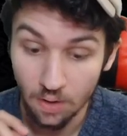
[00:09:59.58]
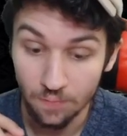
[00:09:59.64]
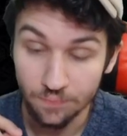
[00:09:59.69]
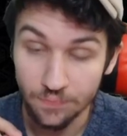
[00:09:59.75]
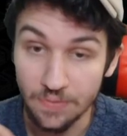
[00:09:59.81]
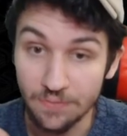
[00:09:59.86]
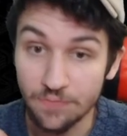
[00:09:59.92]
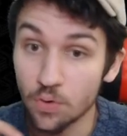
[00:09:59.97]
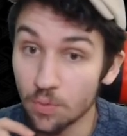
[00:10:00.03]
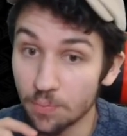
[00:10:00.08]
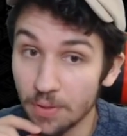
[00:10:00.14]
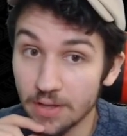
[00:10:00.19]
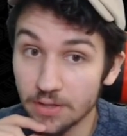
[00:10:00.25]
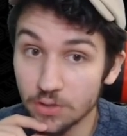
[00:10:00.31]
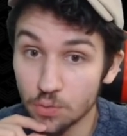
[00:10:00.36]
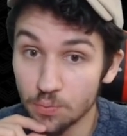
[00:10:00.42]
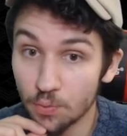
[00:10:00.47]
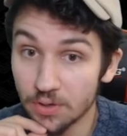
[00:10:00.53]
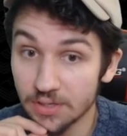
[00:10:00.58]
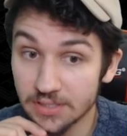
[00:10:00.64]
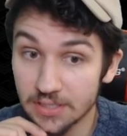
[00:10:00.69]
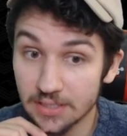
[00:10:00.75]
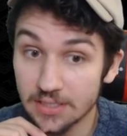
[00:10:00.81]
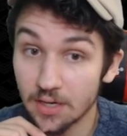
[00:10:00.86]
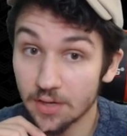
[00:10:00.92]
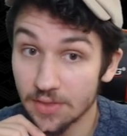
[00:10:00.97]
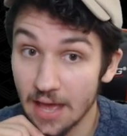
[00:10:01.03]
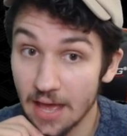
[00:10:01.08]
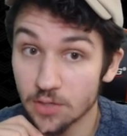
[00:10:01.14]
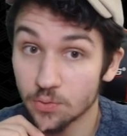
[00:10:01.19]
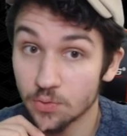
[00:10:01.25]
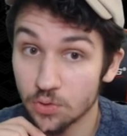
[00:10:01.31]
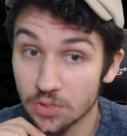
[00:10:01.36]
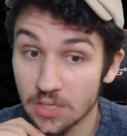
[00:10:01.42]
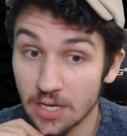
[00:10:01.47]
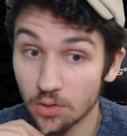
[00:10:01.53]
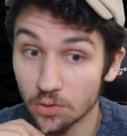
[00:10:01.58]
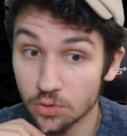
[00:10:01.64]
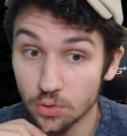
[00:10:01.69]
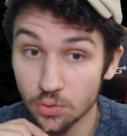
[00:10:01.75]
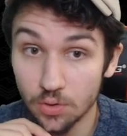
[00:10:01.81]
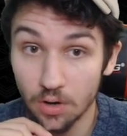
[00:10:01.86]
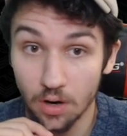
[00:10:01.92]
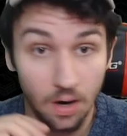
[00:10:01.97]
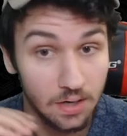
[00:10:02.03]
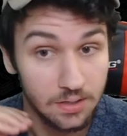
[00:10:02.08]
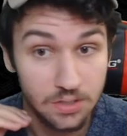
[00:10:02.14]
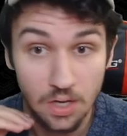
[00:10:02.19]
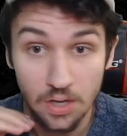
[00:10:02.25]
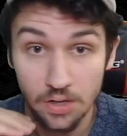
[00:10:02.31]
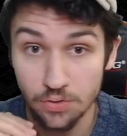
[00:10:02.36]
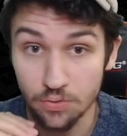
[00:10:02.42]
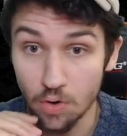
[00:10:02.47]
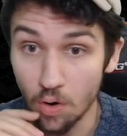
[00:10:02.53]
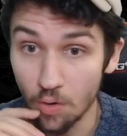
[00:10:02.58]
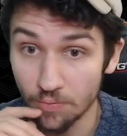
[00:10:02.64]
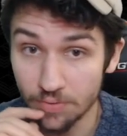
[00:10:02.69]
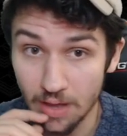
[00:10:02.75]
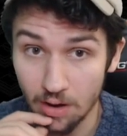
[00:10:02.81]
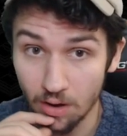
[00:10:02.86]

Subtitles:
If you were playing 2.6 there, that's when you cycle two cards, you go in with that